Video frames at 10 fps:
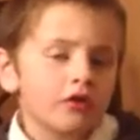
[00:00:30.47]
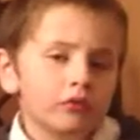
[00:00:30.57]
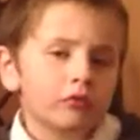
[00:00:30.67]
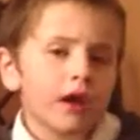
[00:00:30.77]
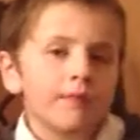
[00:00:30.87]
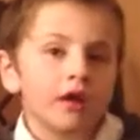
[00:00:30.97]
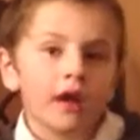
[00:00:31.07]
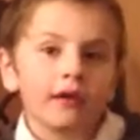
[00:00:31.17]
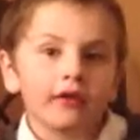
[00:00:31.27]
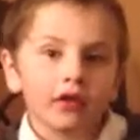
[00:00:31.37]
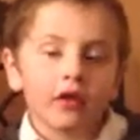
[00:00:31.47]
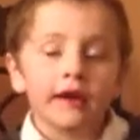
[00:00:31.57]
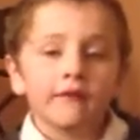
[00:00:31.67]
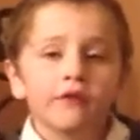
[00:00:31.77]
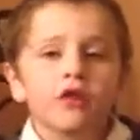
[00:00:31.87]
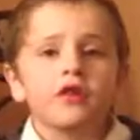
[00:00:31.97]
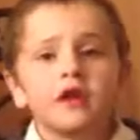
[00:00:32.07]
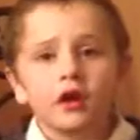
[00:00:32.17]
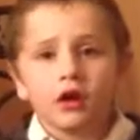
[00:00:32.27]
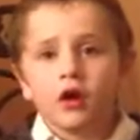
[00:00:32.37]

the Rebbe likes to give a sicha,